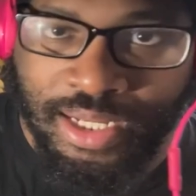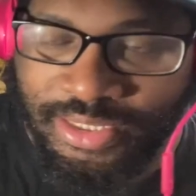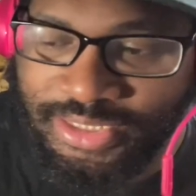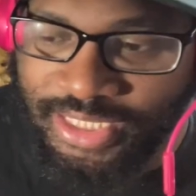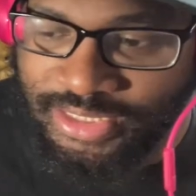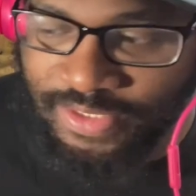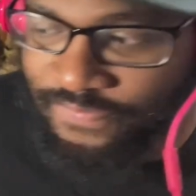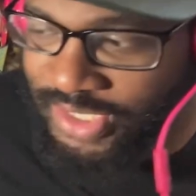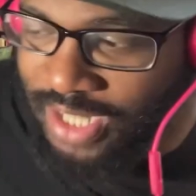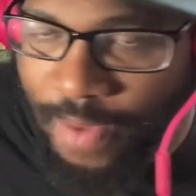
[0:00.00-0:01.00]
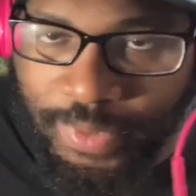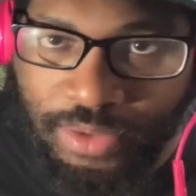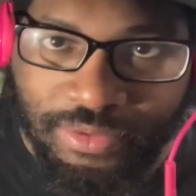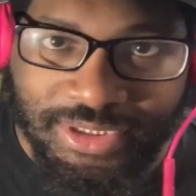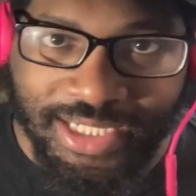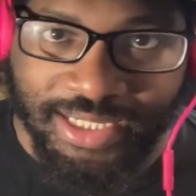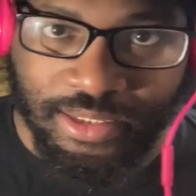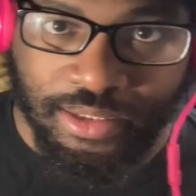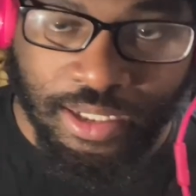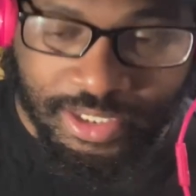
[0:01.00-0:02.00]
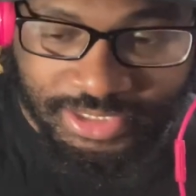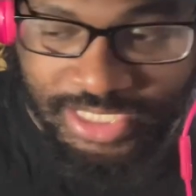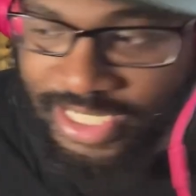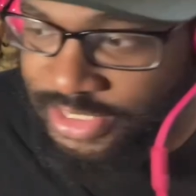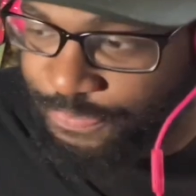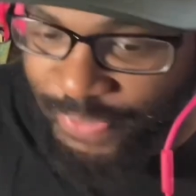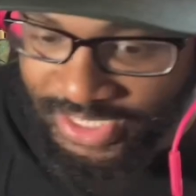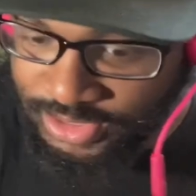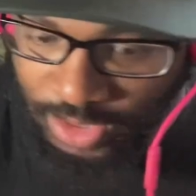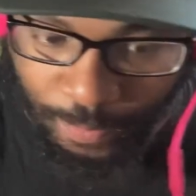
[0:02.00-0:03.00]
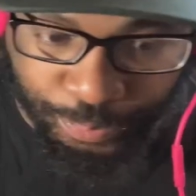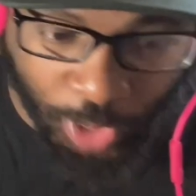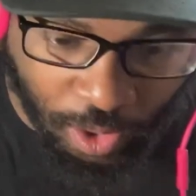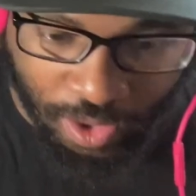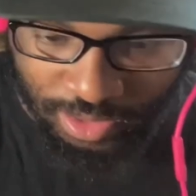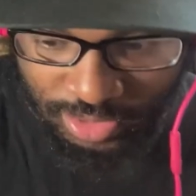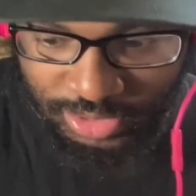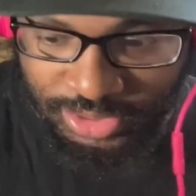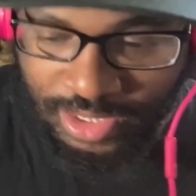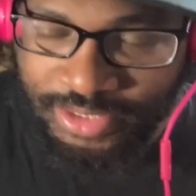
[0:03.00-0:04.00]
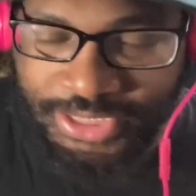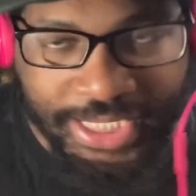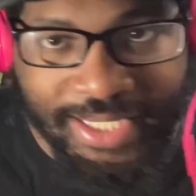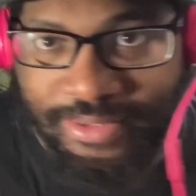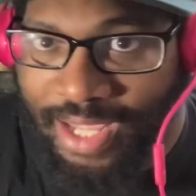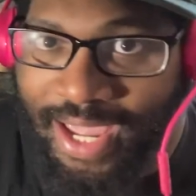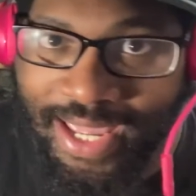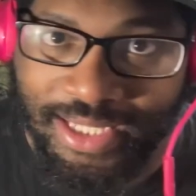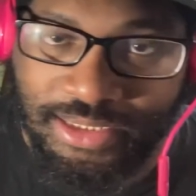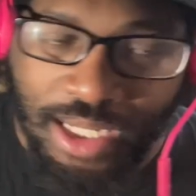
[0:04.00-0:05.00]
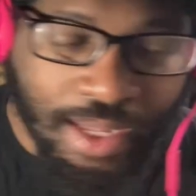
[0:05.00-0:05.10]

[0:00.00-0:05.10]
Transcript: She is a phenomenal singer. She can spit some bars. She can dance.